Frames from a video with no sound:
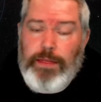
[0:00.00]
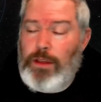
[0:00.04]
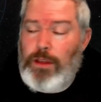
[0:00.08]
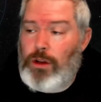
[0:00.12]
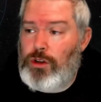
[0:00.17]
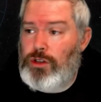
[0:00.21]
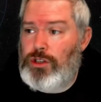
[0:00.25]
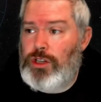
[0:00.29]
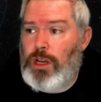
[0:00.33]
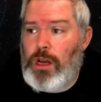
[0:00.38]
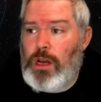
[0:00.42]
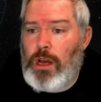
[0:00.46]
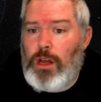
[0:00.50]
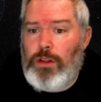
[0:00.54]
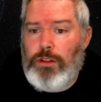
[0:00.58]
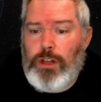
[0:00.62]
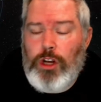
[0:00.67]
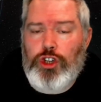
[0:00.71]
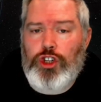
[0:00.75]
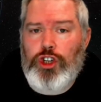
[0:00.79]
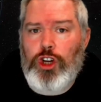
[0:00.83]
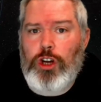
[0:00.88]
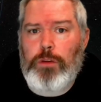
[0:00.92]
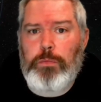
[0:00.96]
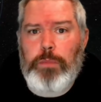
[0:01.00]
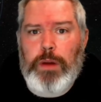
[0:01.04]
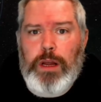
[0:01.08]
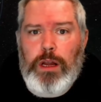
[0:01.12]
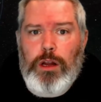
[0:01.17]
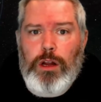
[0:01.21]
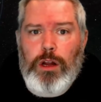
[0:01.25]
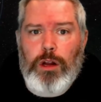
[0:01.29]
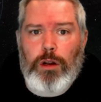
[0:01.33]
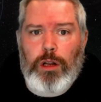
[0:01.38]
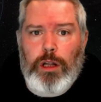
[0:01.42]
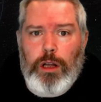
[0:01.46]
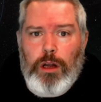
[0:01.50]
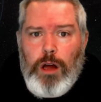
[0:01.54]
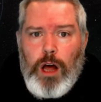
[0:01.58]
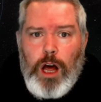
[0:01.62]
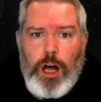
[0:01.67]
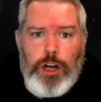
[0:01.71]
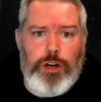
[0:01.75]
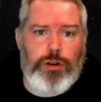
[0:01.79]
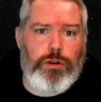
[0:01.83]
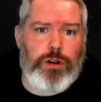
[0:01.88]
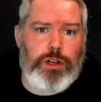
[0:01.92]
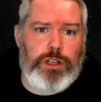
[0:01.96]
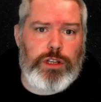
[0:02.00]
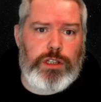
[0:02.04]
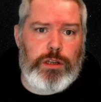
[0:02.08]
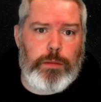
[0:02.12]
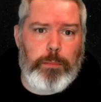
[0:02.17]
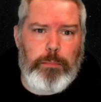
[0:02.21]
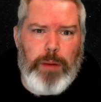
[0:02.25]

There should be hundreds,